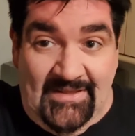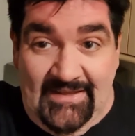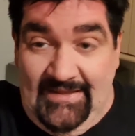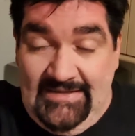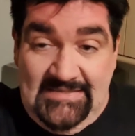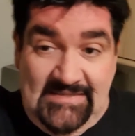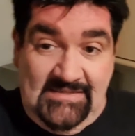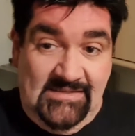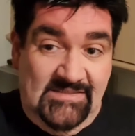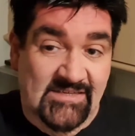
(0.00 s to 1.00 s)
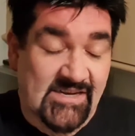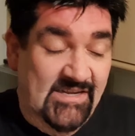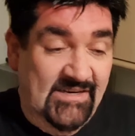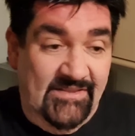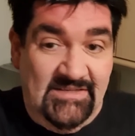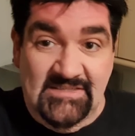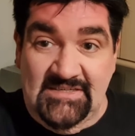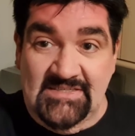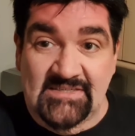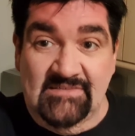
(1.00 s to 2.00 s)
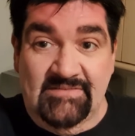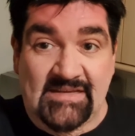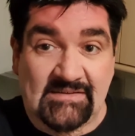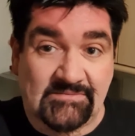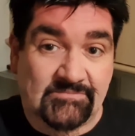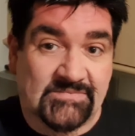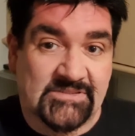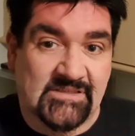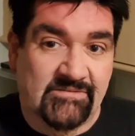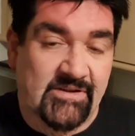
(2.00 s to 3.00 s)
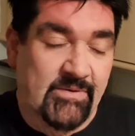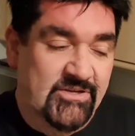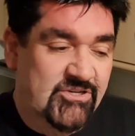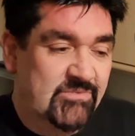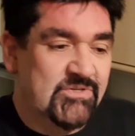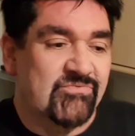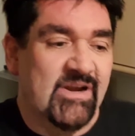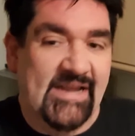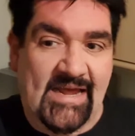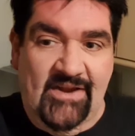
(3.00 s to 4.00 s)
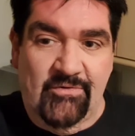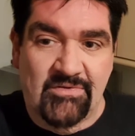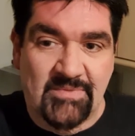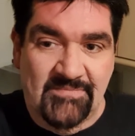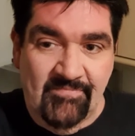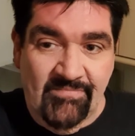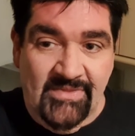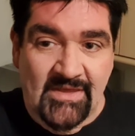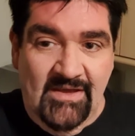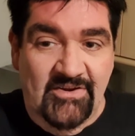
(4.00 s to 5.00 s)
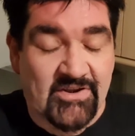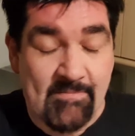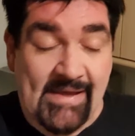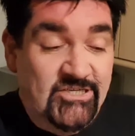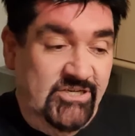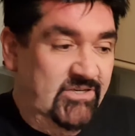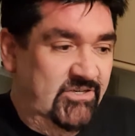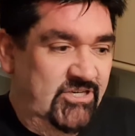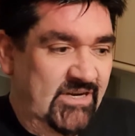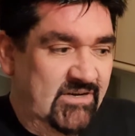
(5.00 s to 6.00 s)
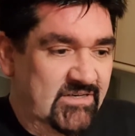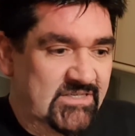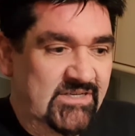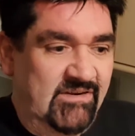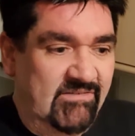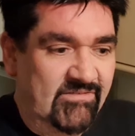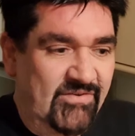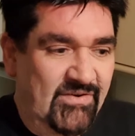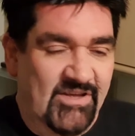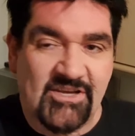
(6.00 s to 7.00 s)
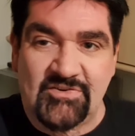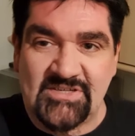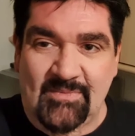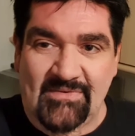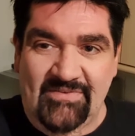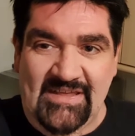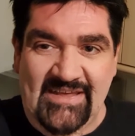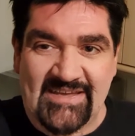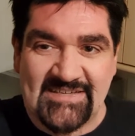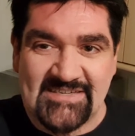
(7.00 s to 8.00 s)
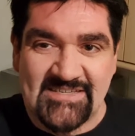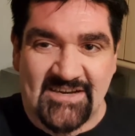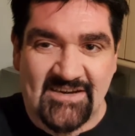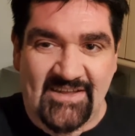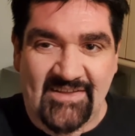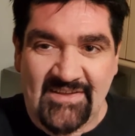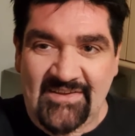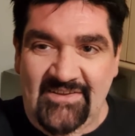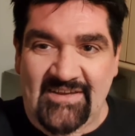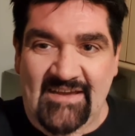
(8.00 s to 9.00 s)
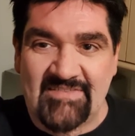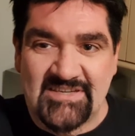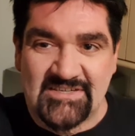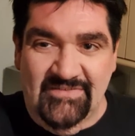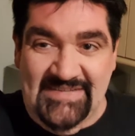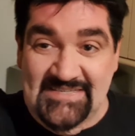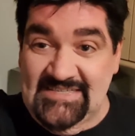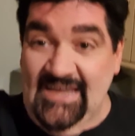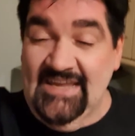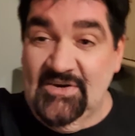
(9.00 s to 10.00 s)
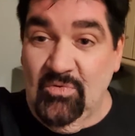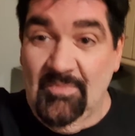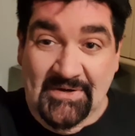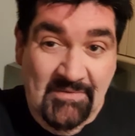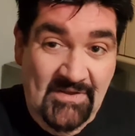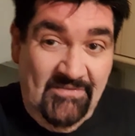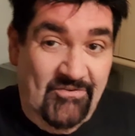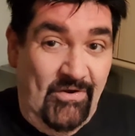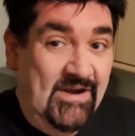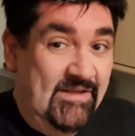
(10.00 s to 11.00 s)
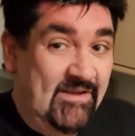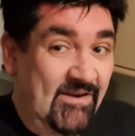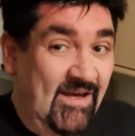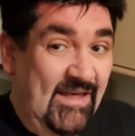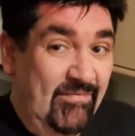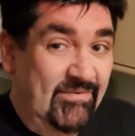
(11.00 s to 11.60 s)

it certainly had nothing to deserve that. So anyway, she was really angry with me. And you can imagine, if you hadn't heard someone for years, and suddenly you get this sort of insane woman threatening your life